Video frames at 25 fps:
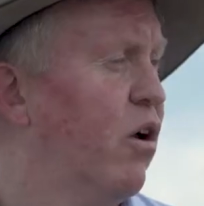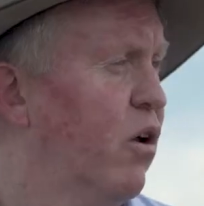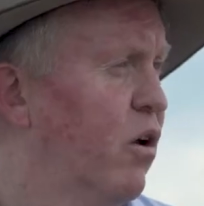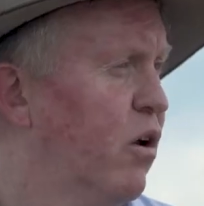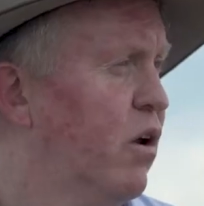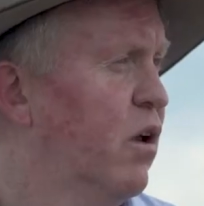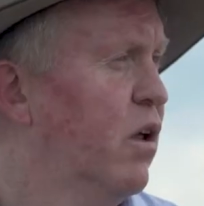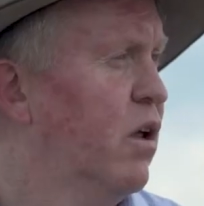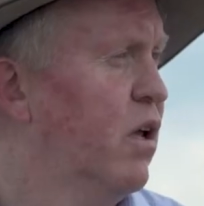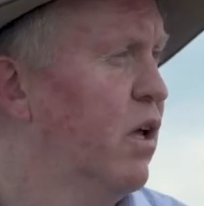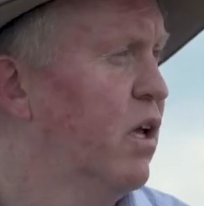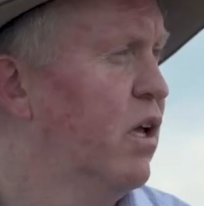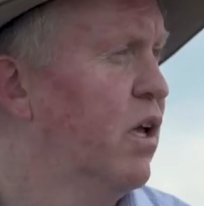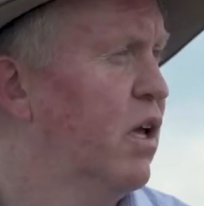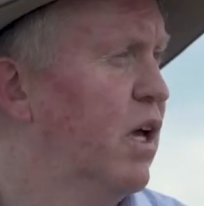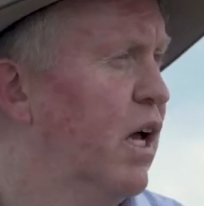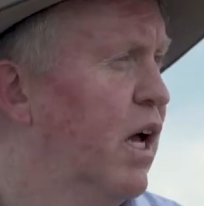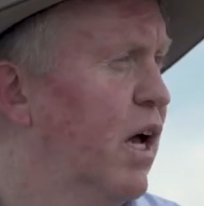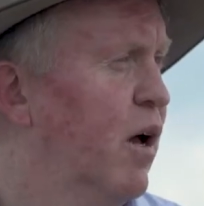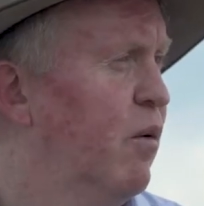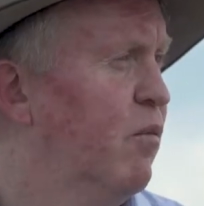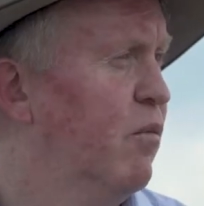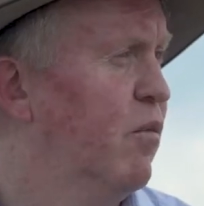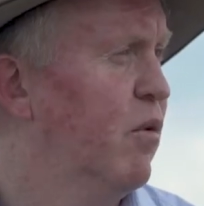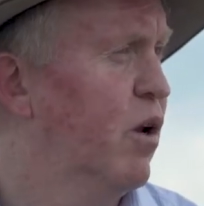own
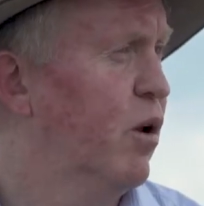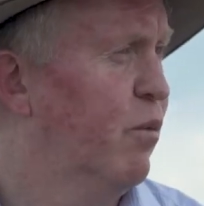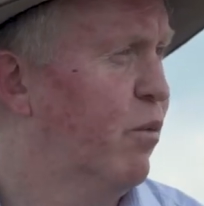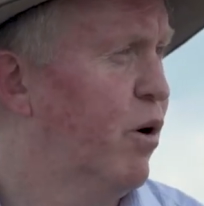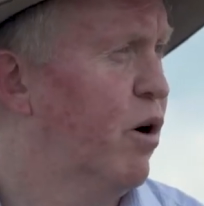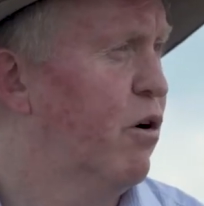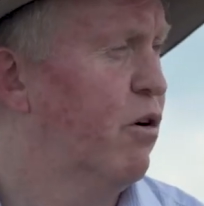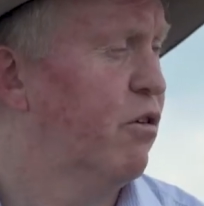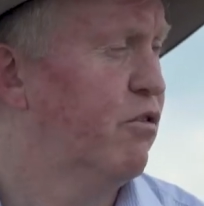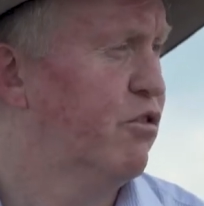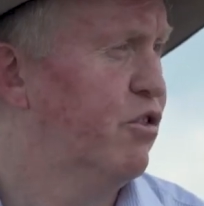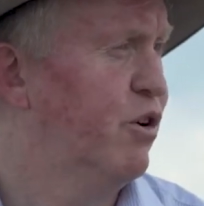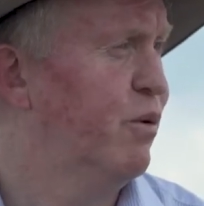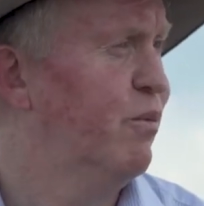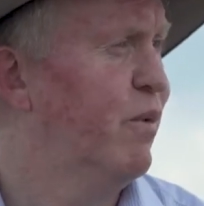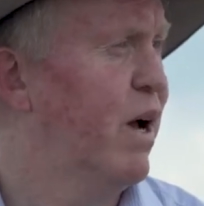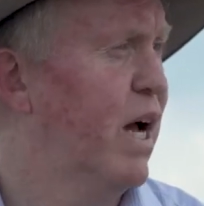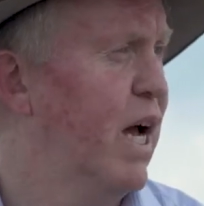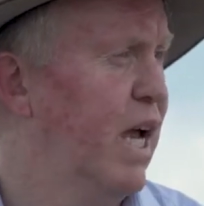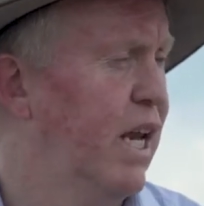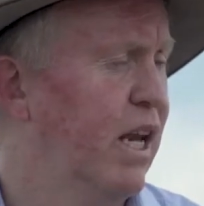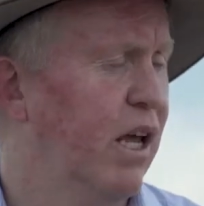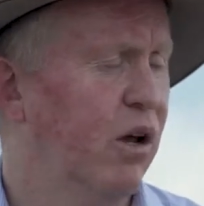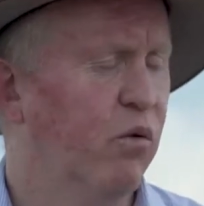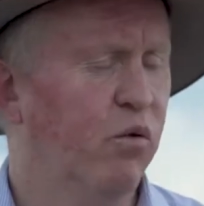laboratory
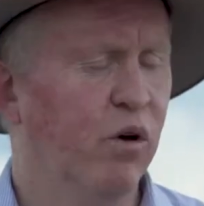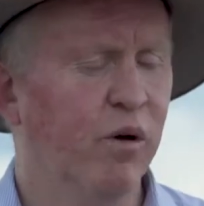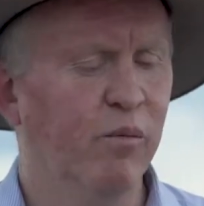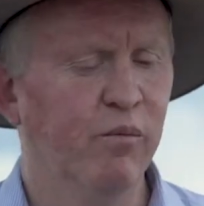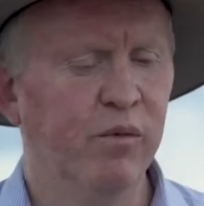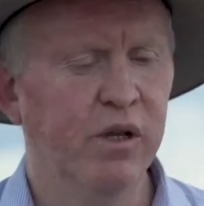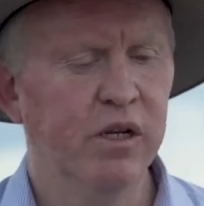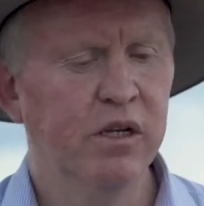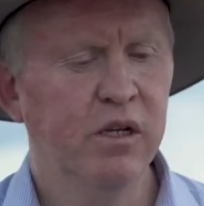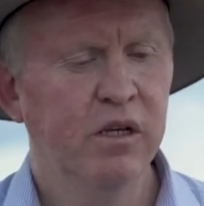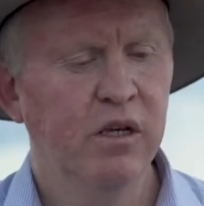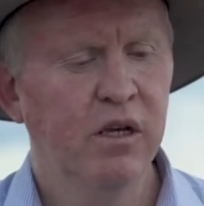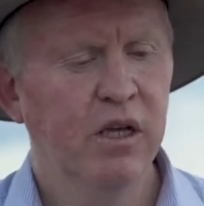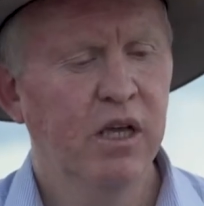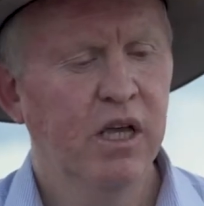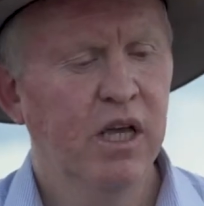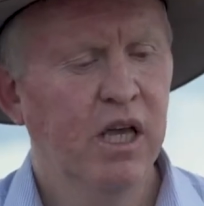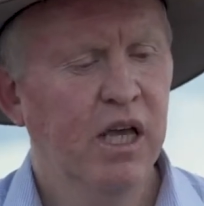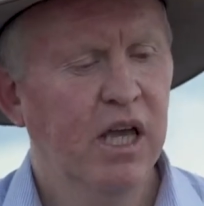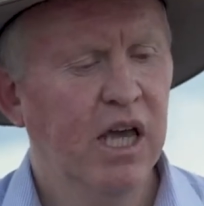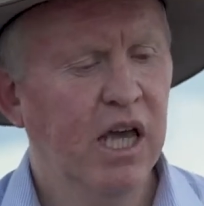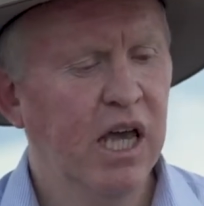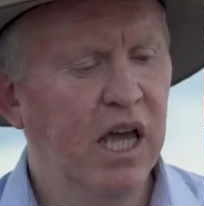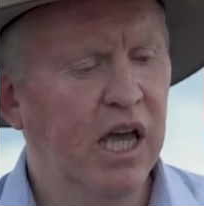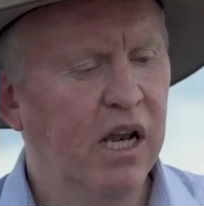made equipment.
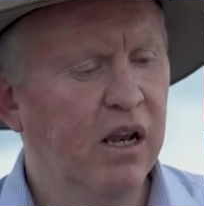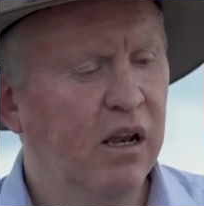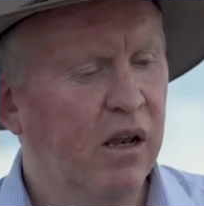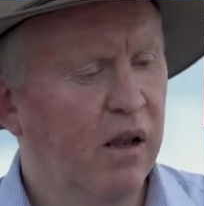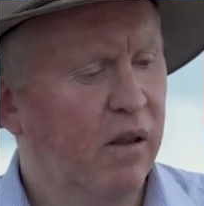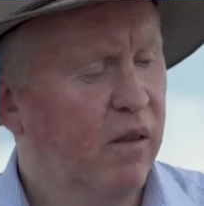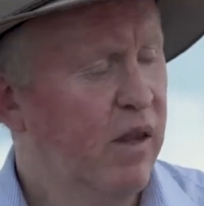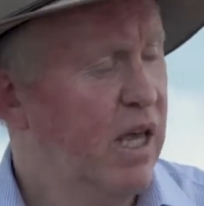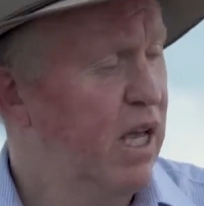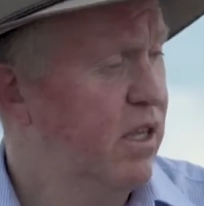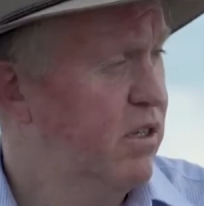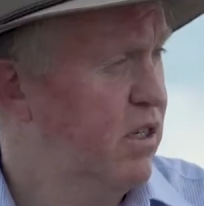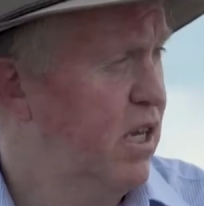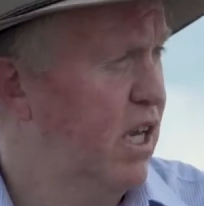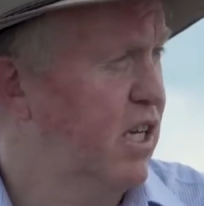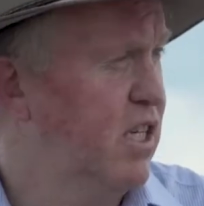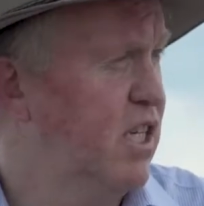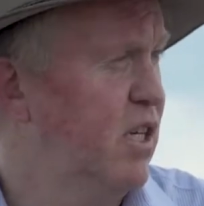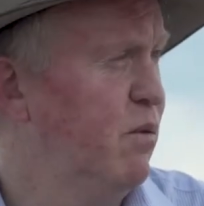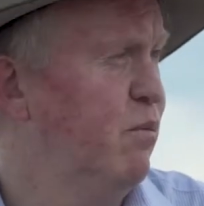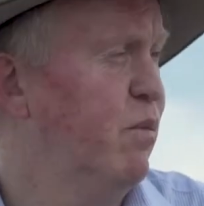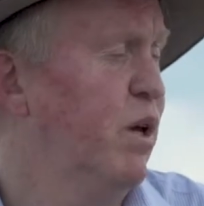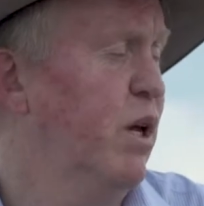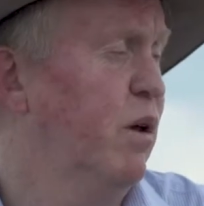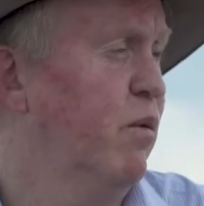And that's
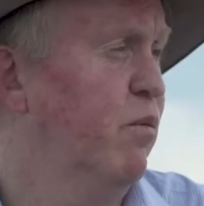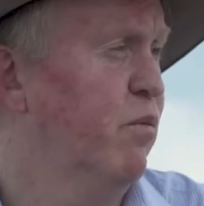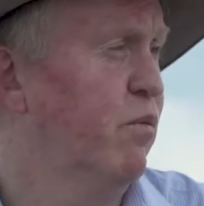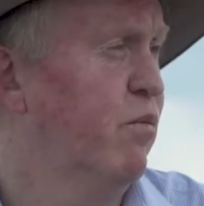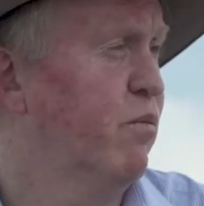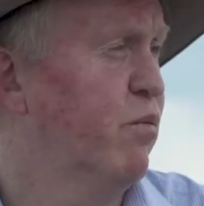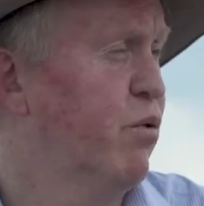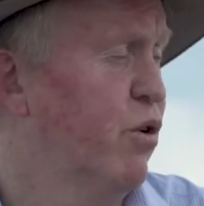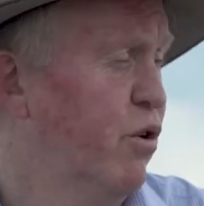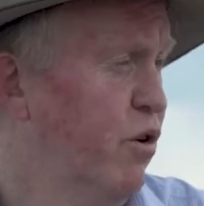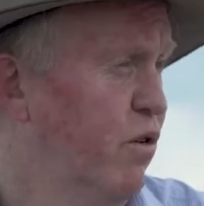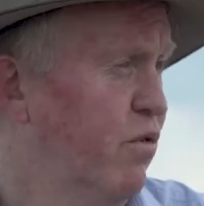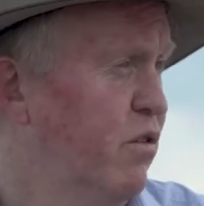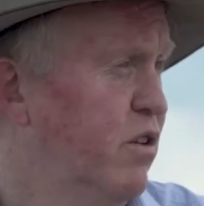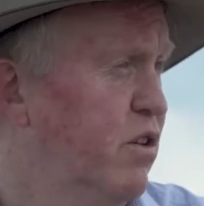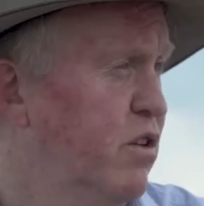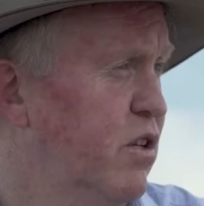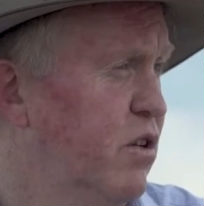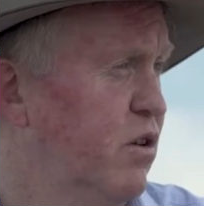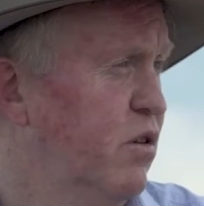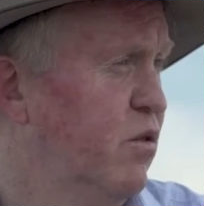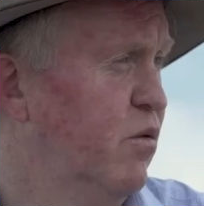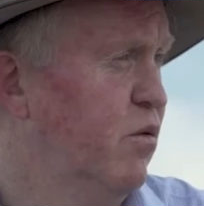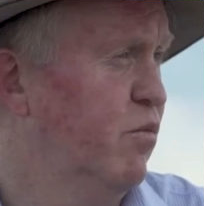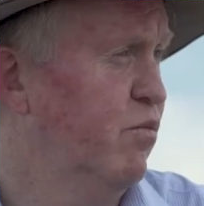actually been proven
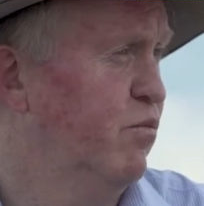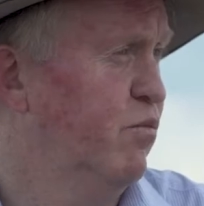to